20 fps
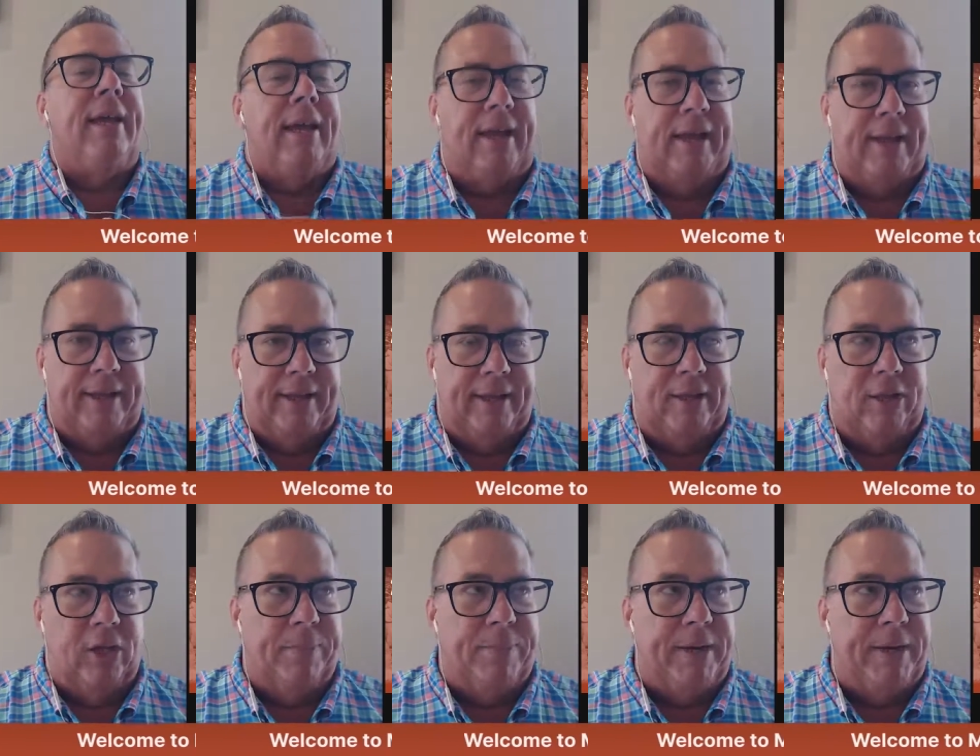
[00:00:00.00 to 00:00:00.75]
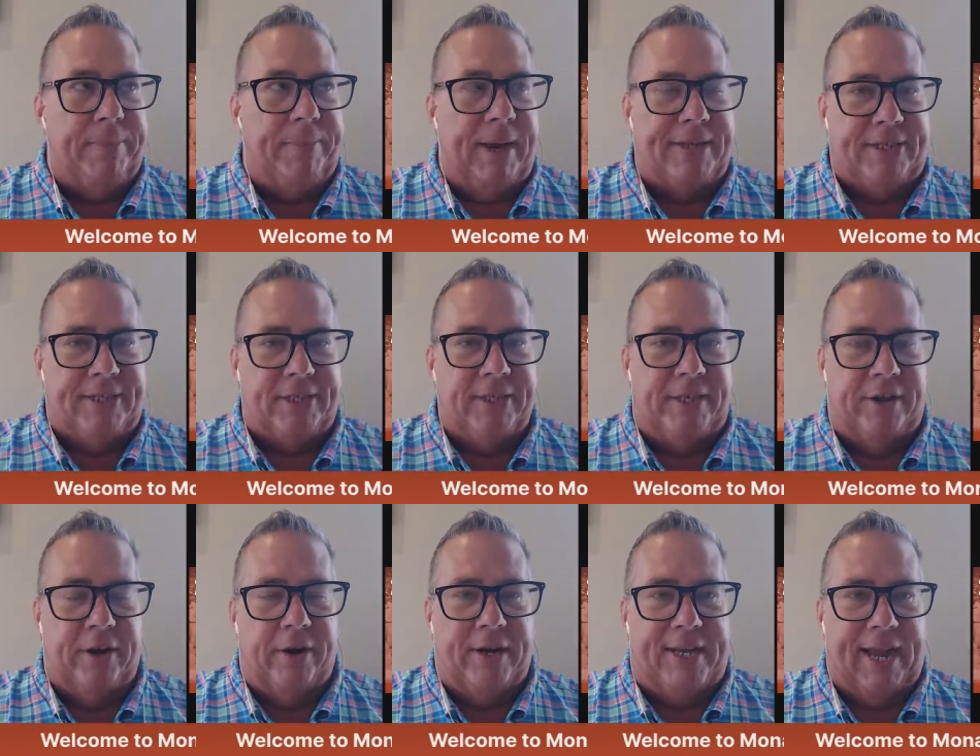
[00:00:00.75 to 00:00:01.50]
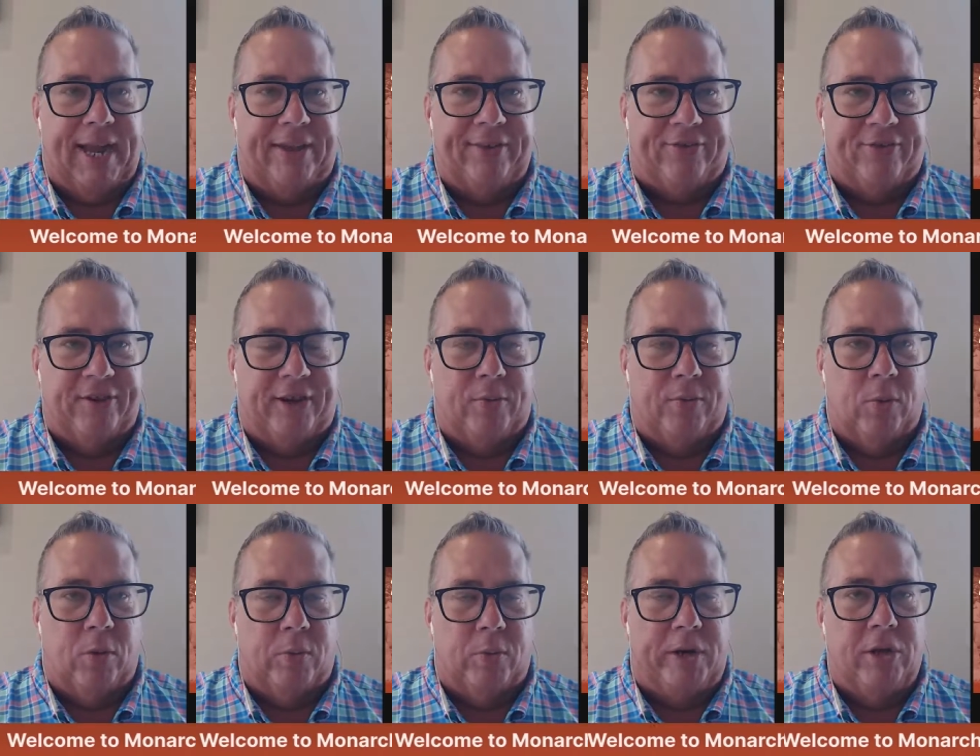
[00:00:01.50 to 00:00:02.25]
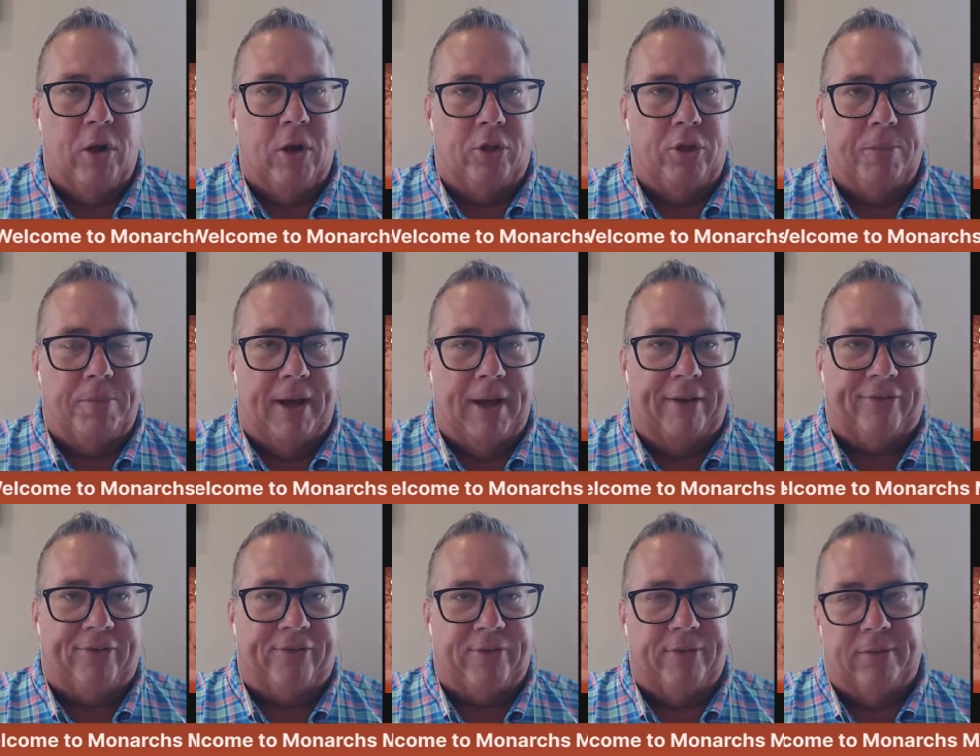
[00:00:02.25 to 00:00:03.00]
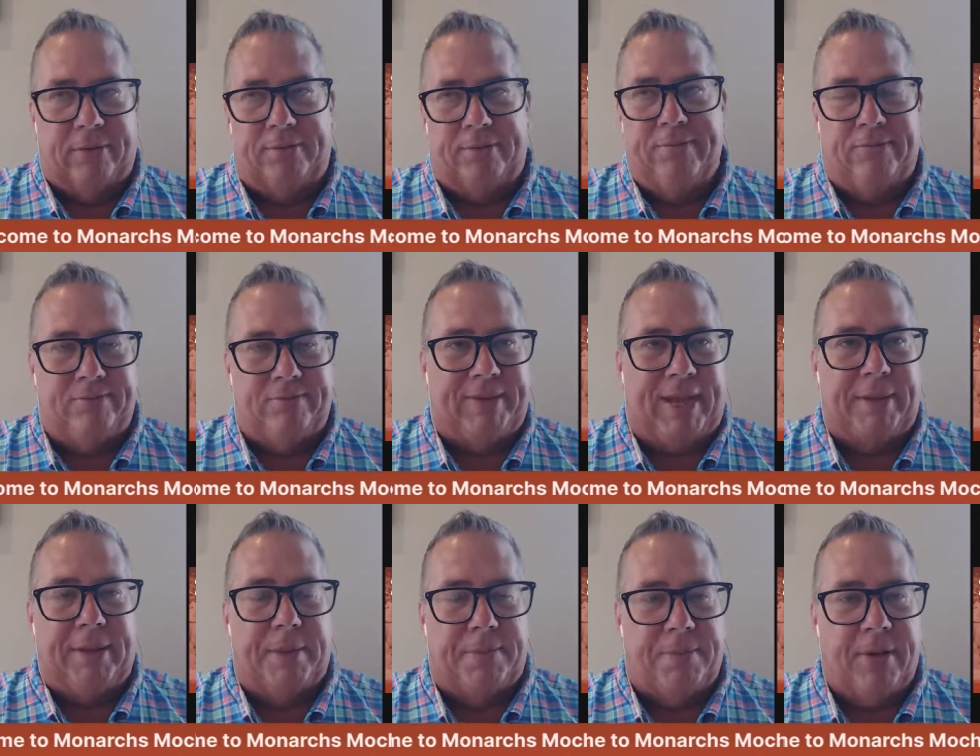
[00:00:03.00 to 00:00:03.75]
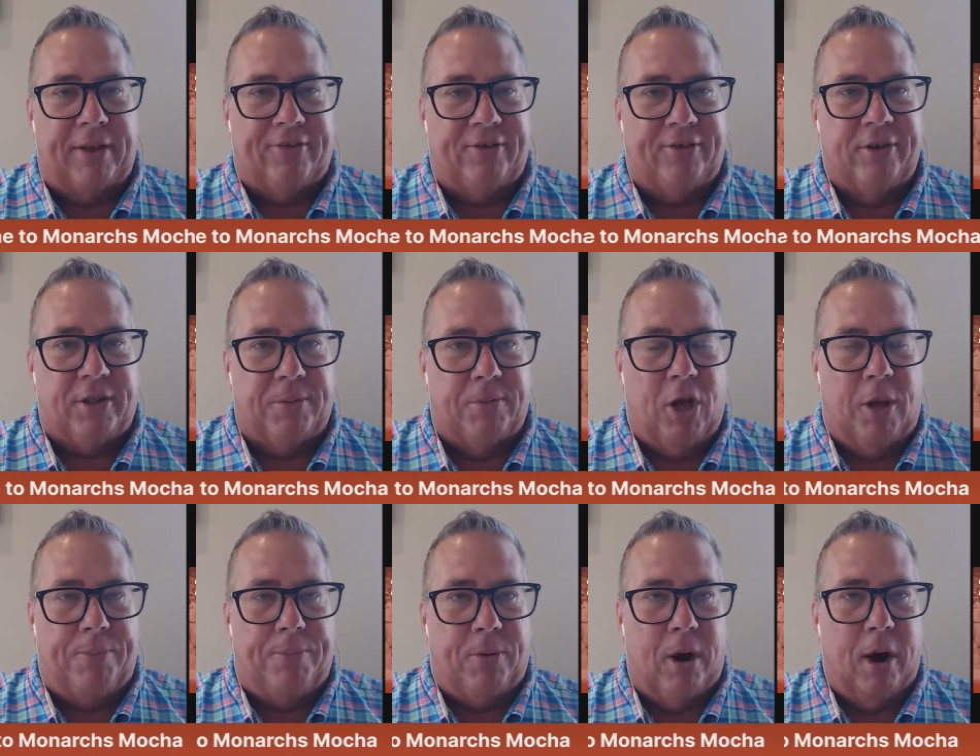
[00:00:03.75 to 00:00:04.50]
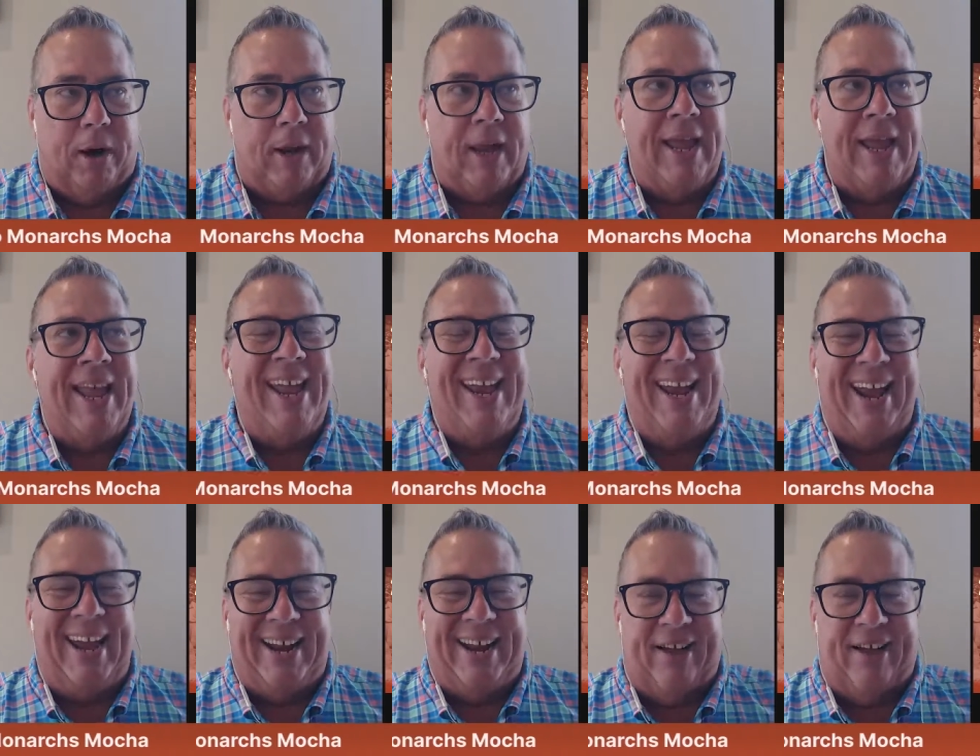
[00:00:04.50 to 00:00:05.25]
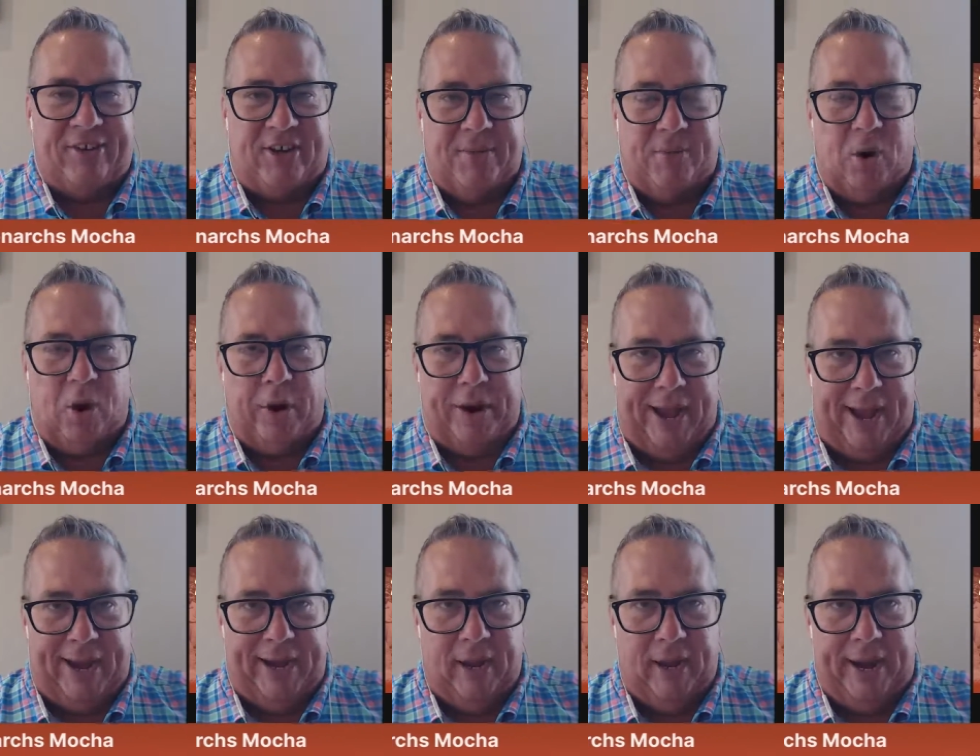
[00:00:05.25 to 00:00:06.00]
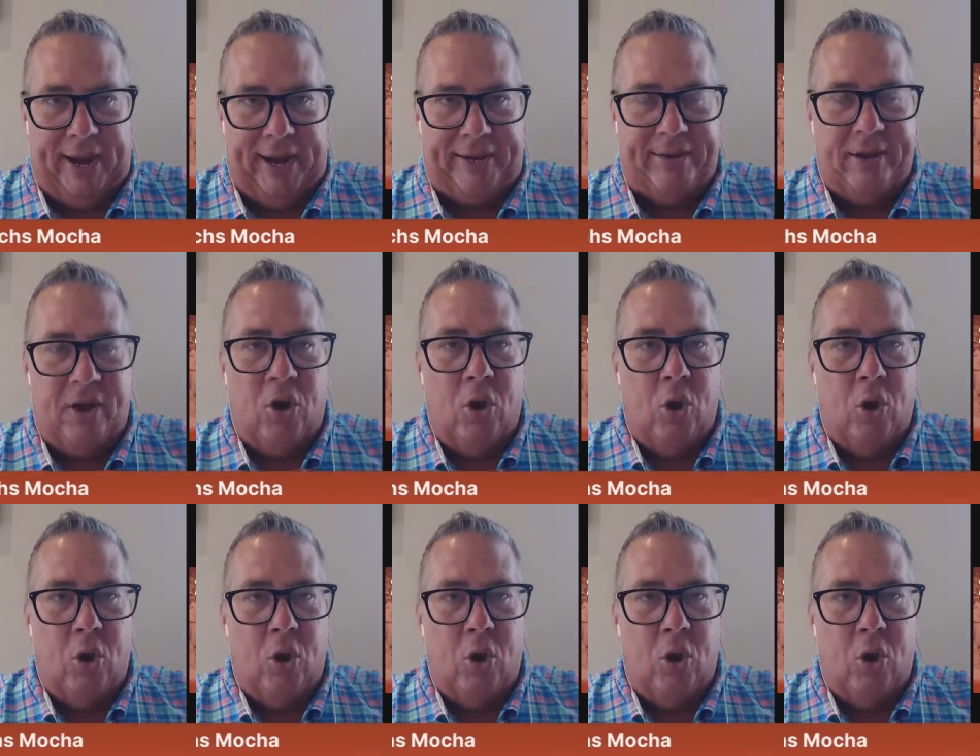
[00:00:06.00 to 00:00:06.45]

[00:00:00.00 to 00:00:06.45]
and then they'll be basically there in KC. We'll reload the bus or keep the bus there at the ballpark, head out tomorrow night late.